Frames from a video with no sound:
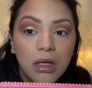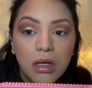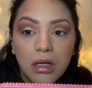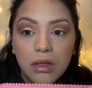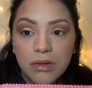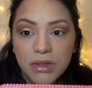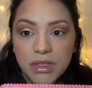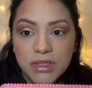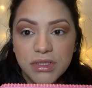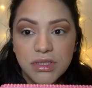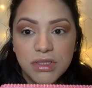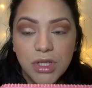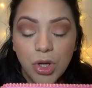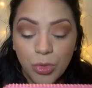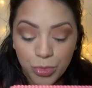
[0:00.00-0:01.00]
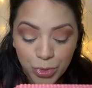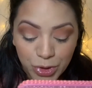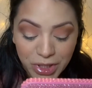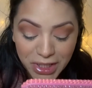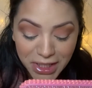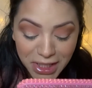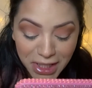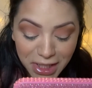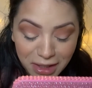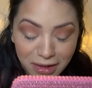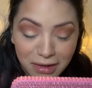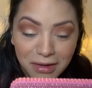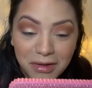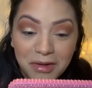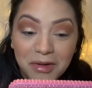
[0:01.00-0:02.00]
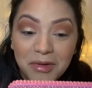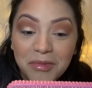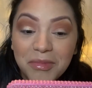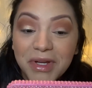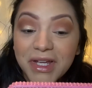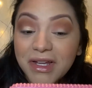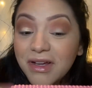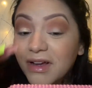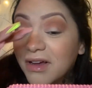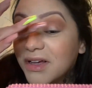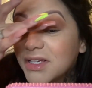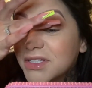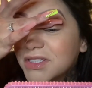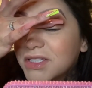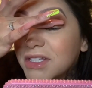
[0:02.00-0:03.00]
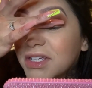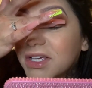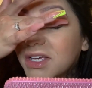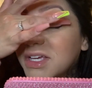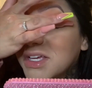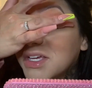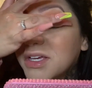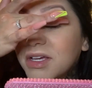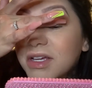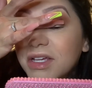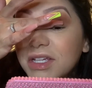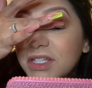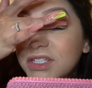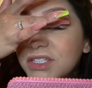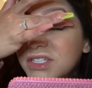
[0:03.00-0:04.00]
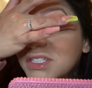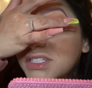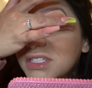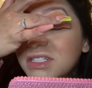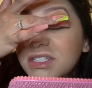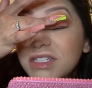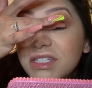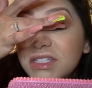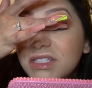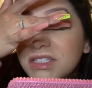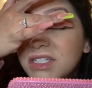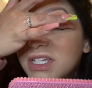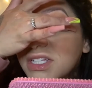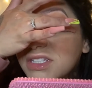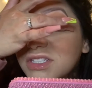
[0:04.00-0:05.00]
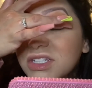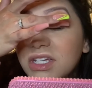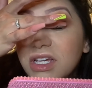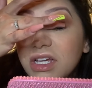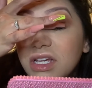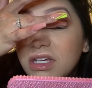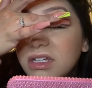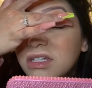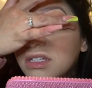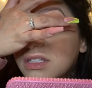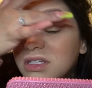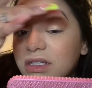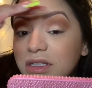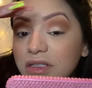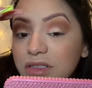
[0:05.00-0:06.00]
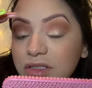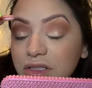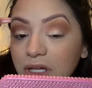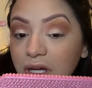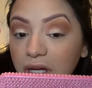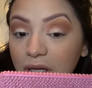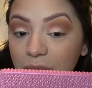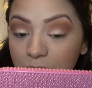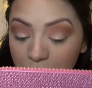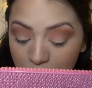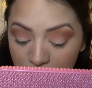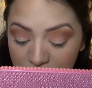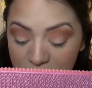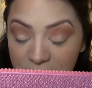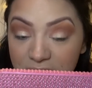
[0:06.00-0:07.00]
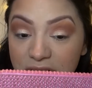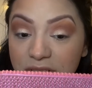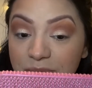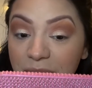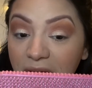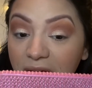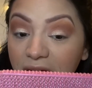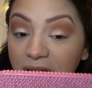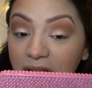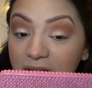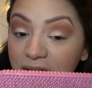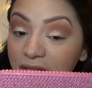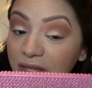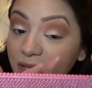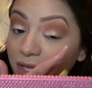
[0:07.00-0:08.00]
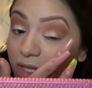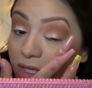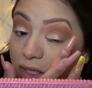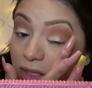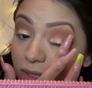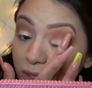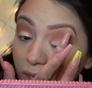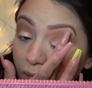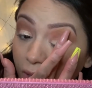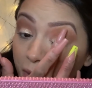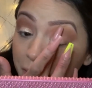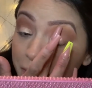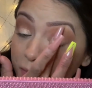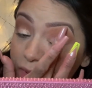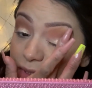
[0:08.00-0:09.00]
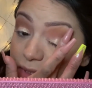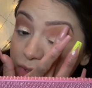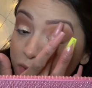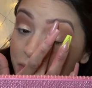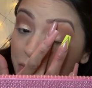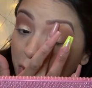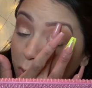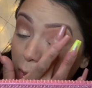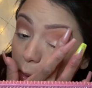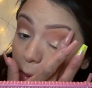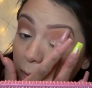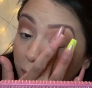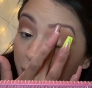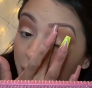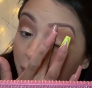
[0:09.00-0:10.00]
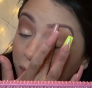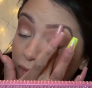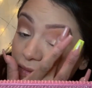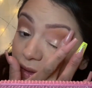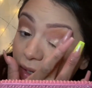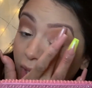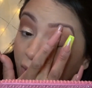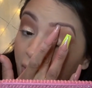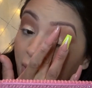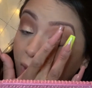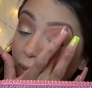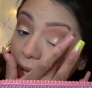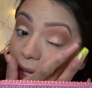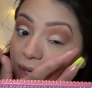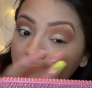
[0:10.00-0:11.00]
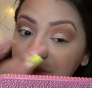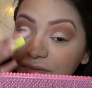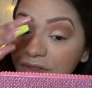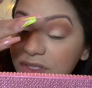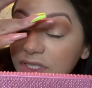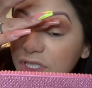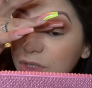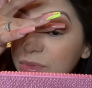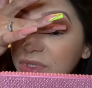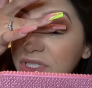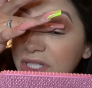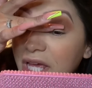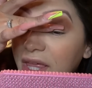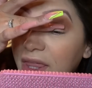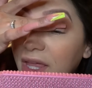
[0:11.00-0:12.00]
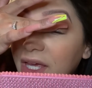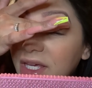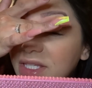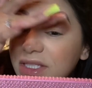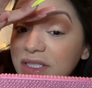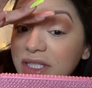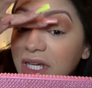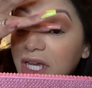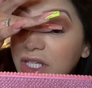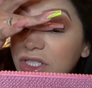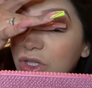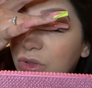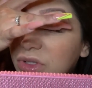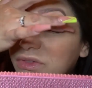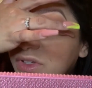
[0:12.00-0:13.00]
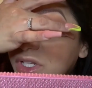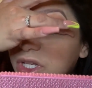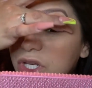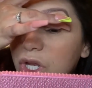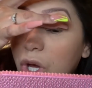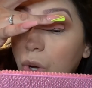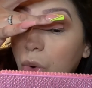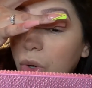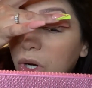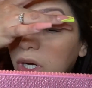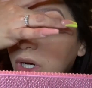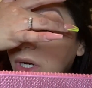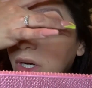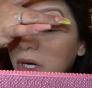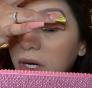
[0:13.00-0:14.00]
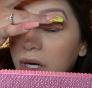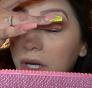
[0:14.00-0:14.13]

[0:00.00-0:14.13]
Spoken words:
Oh, that's so pretty. Oh my gosh. She did such a good job with this palette. Like, I'm so proud of her. And I feel stupid saying that, because it's like I don't even know her,